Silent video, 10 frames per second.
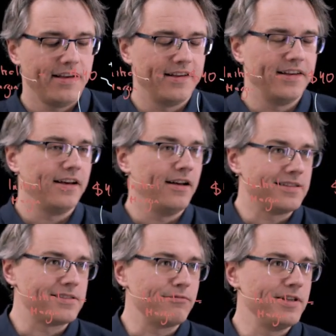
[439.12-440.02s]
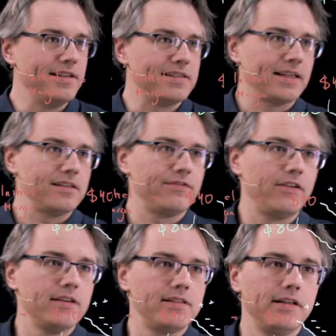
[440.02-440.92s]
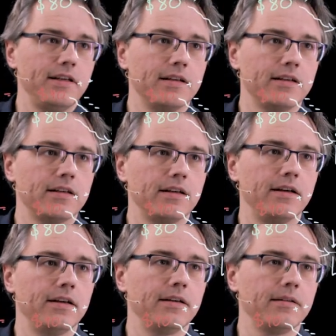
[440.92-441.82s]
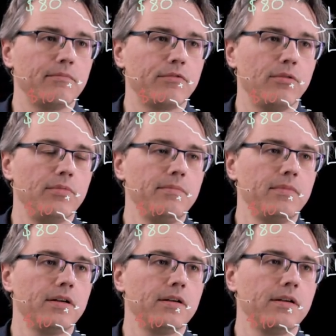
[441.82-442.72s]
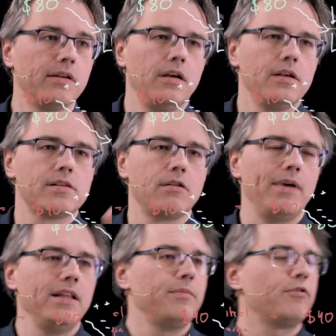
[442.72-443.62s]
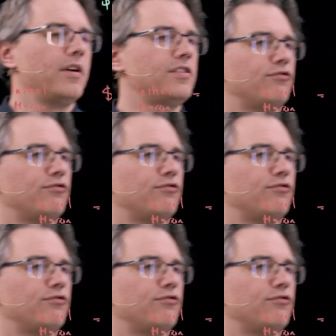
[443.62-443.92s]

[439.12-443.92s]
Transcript: answer really satisfies the problem. So when the price